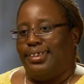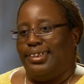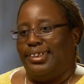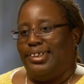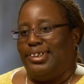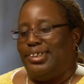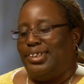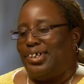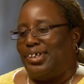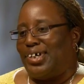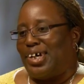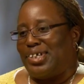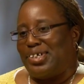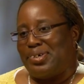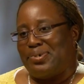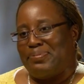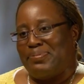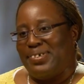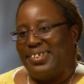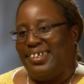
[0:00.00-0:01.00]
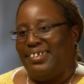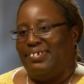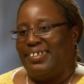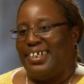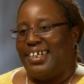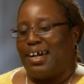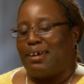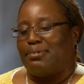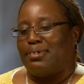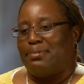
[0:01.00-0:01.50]
No, I don't believe
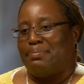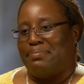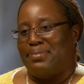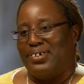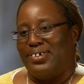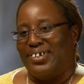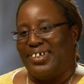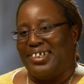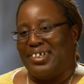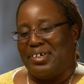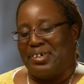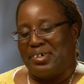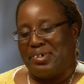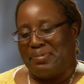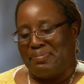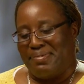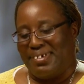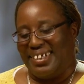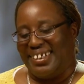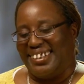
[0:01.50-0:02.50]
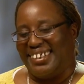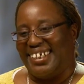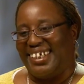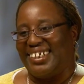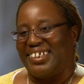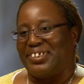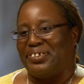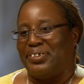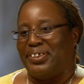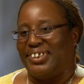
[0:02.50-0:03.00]
that I was born a
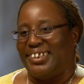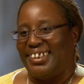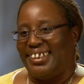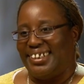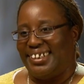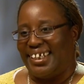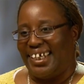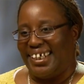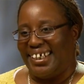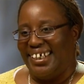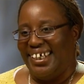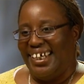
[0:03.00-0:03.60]
homosexual today.